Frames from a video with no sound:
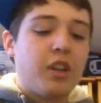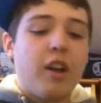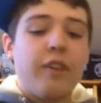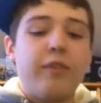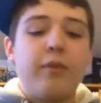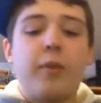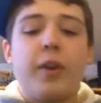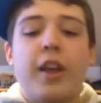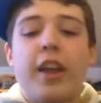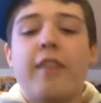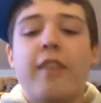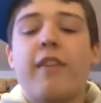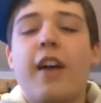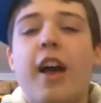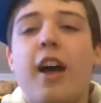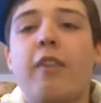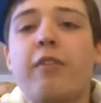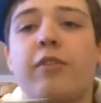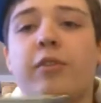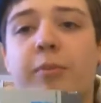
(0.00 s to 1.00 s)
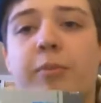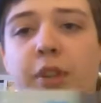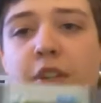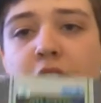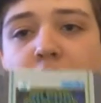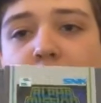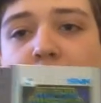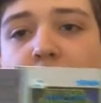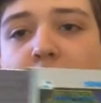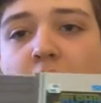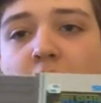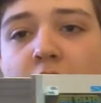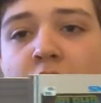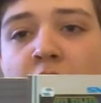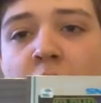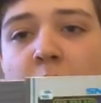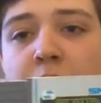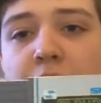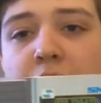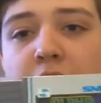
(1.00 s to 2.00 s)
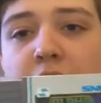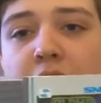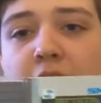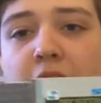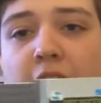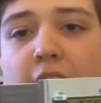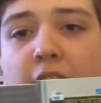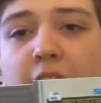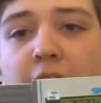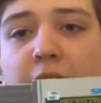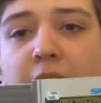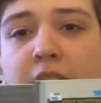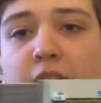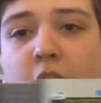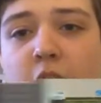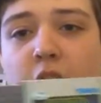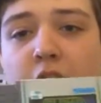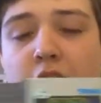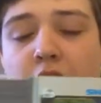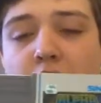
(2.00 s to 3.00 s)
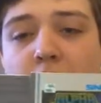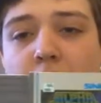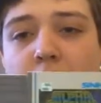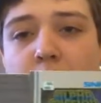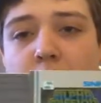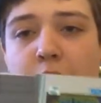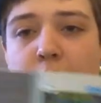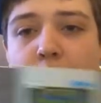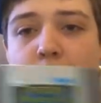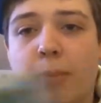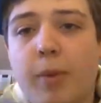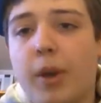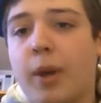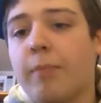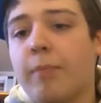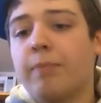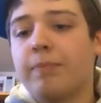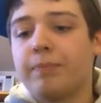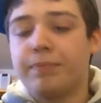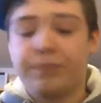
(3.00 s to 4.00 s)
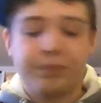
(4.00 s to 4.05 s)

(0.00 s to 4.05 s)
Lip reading: off, we have Alpha Mission, which is a traditional shoot-'em-up.